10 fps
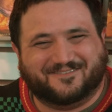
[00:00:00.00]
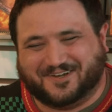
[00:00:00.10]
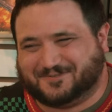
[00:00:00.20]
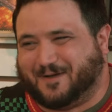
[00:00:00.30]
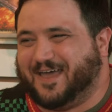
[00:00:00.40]

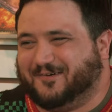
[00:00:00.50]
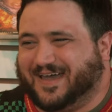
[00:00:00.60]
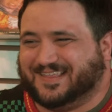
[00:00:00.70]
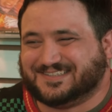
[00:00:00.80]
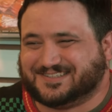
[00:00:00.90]
Which, by the
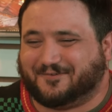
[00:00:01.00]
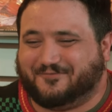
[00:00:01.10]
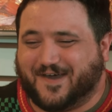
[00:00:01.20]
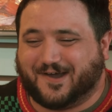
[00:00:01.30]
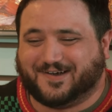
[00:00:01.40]
way, this is a
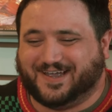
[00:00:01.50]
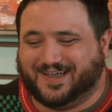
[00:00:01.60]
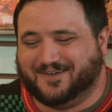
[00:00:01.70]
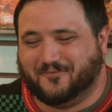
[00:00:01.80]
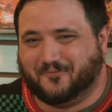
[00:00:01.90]

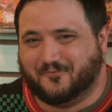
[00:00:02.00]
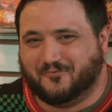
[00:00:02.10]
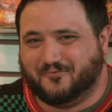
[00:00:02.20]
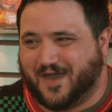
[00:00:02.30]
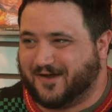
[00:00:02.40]
very,
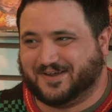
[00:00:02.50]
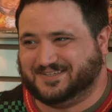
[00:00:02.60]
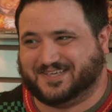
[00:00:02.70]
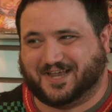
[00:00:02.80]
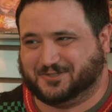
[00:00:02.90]
very
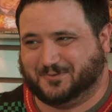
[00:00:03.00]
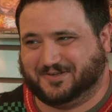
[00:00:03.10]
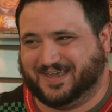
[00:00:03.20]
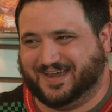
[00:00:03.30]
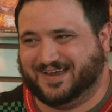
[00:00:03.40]

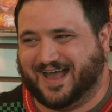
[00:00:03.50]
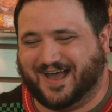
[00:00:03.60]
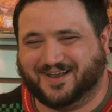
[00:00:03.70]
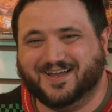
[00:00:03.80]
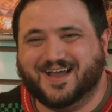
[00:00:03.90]
sexual King Kong.